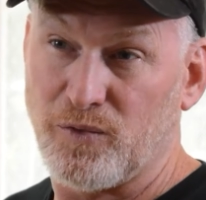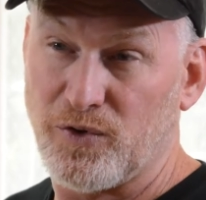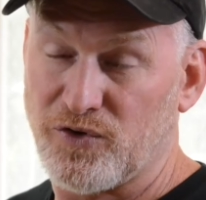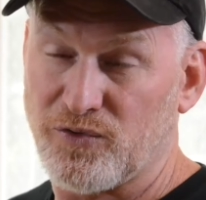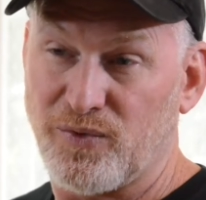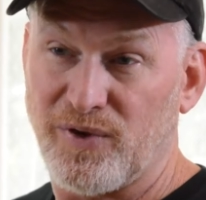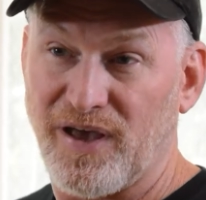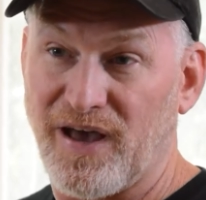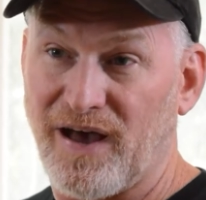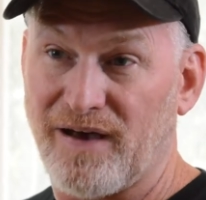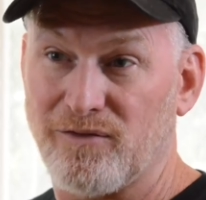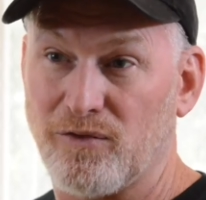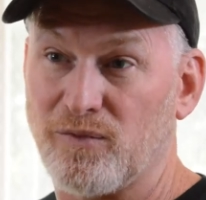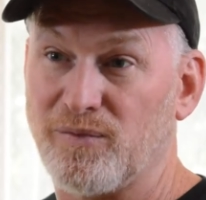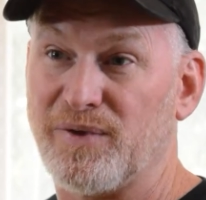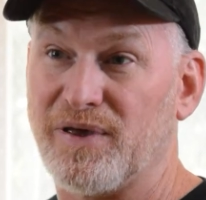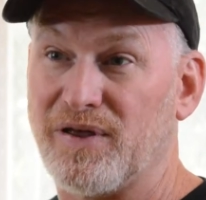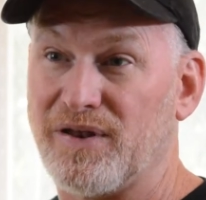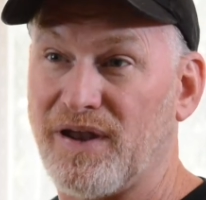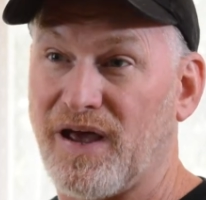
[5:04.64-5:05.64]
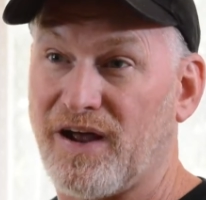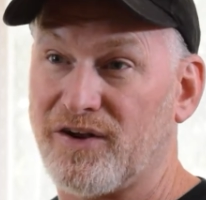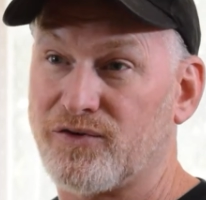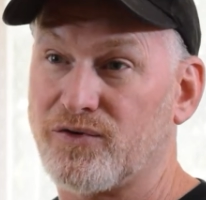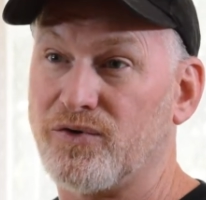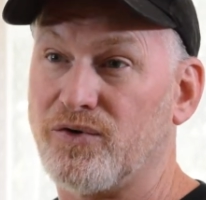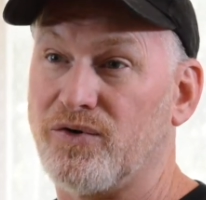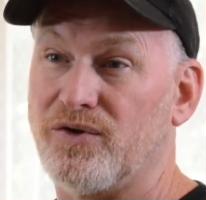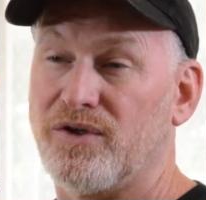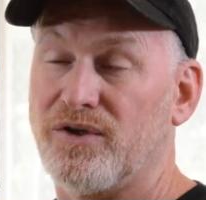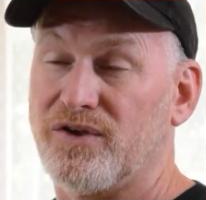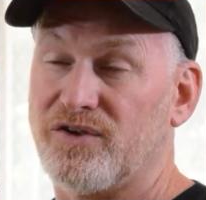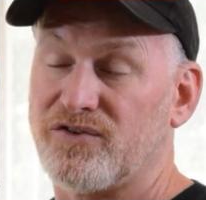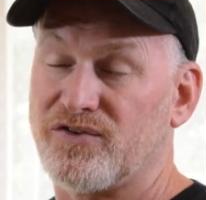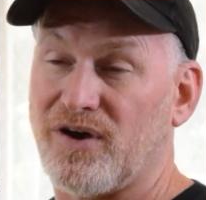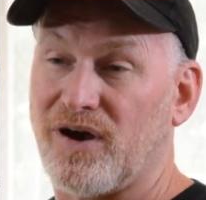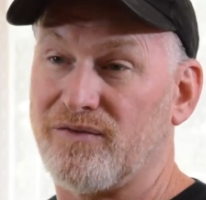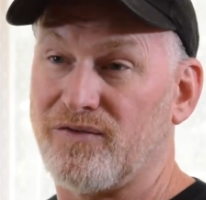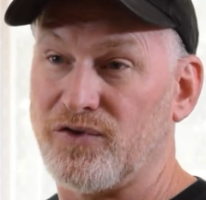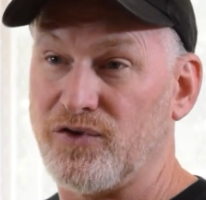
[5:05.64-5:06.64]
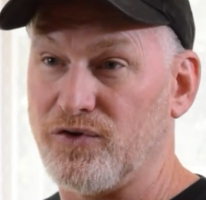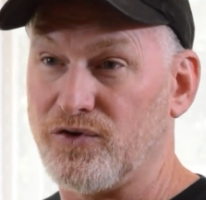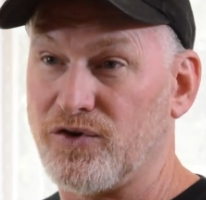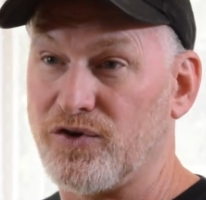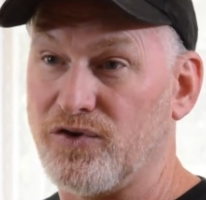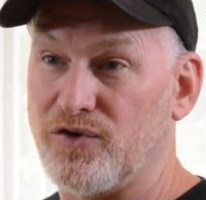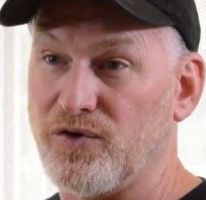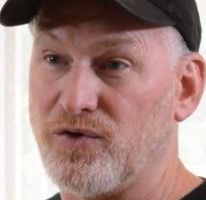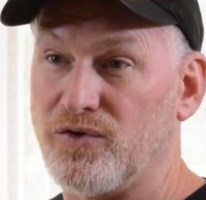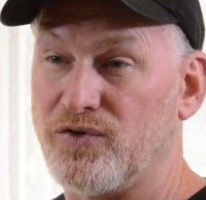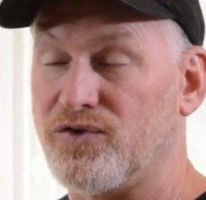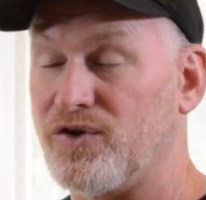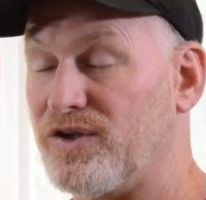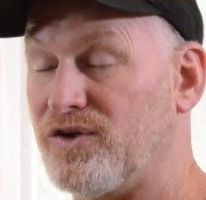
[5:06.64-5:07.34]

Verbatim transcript: which we have would be a natural solvent you could use.